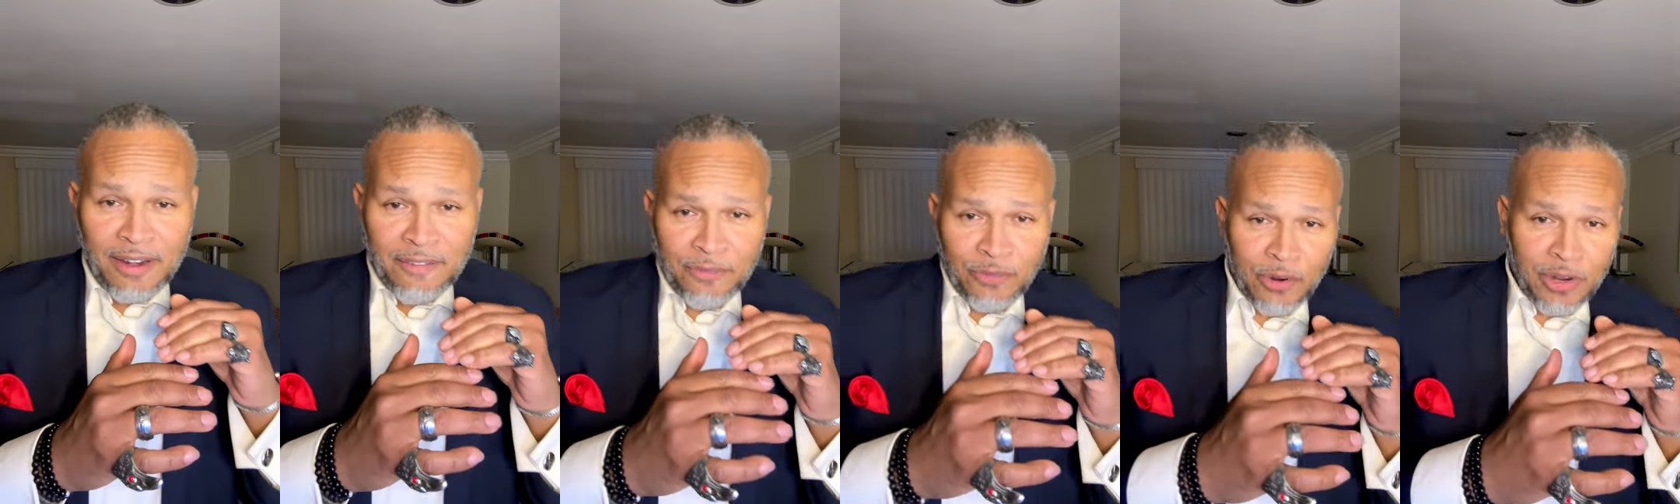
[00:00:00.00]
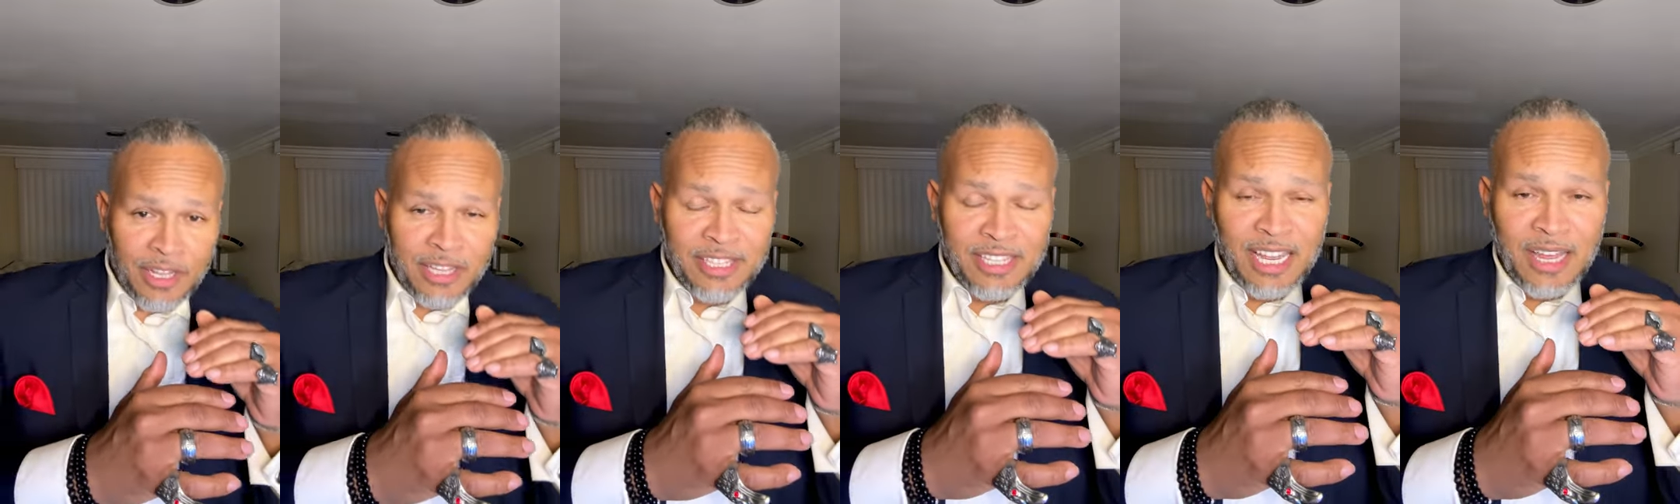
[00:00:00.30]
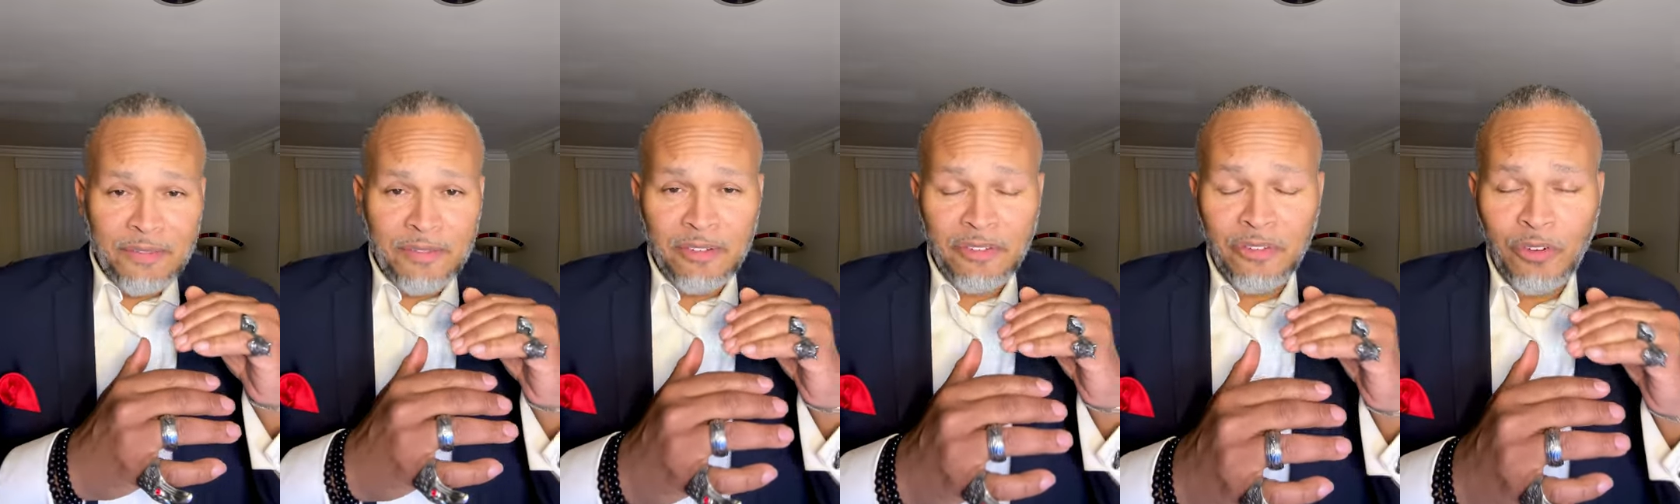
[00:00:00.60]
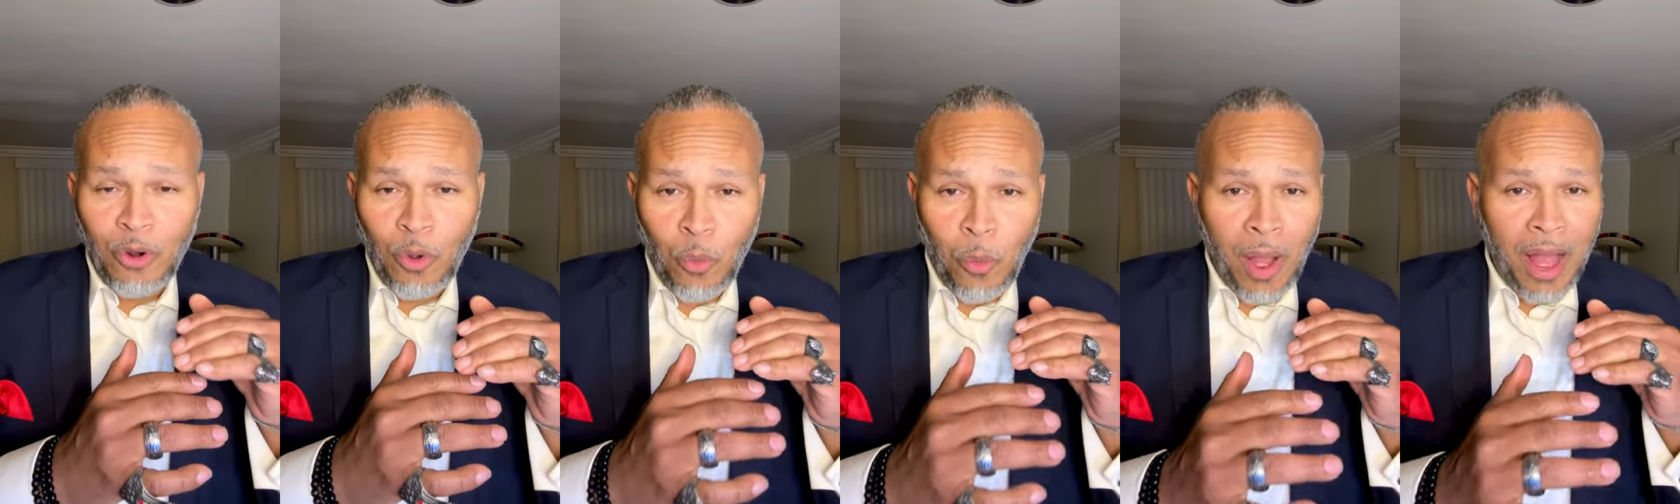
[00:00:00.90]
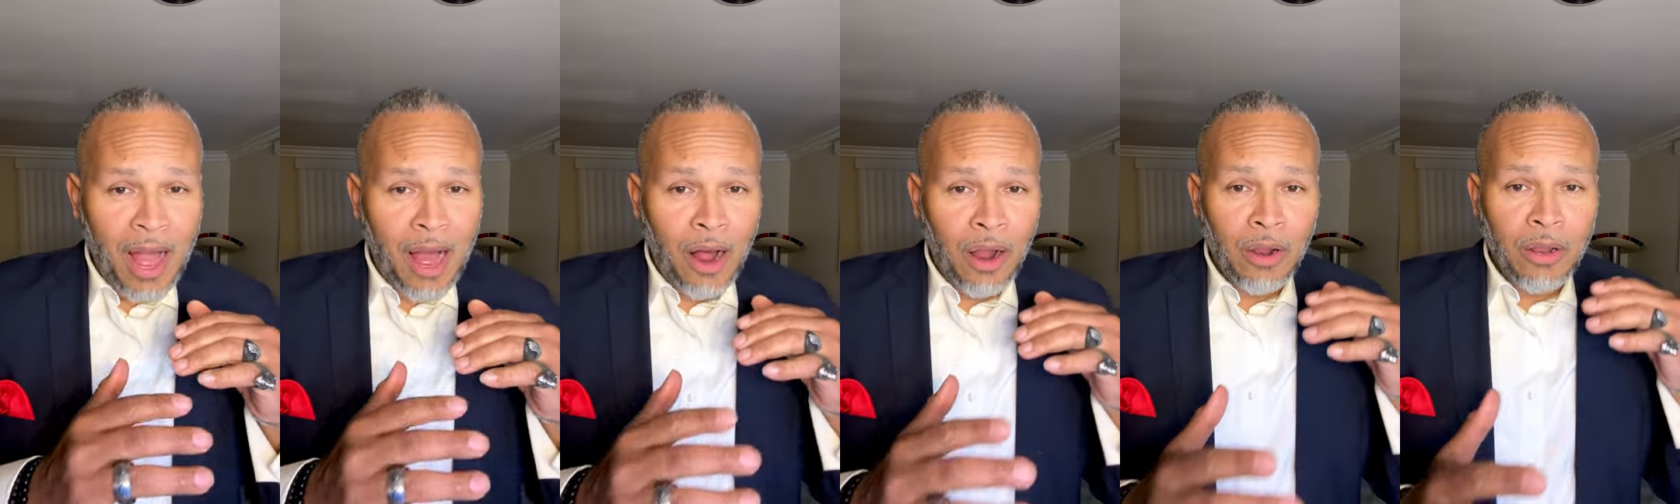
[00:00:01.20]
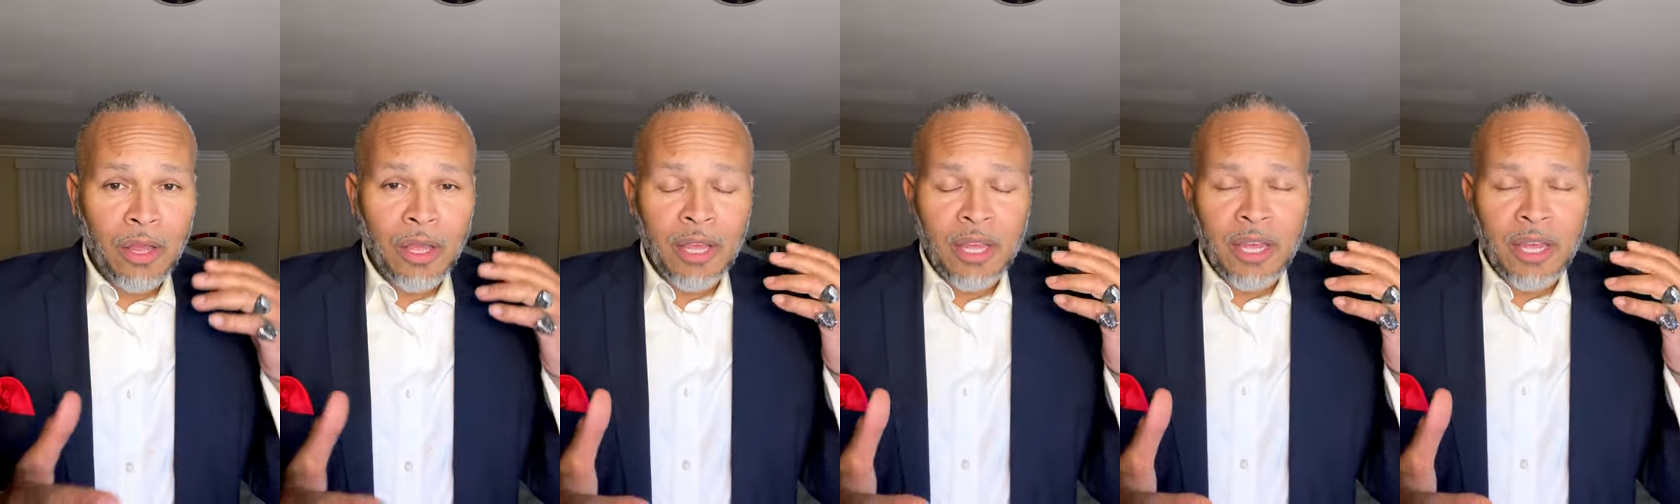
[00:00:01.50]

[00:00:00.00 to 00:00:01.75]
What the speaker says: 47 for a while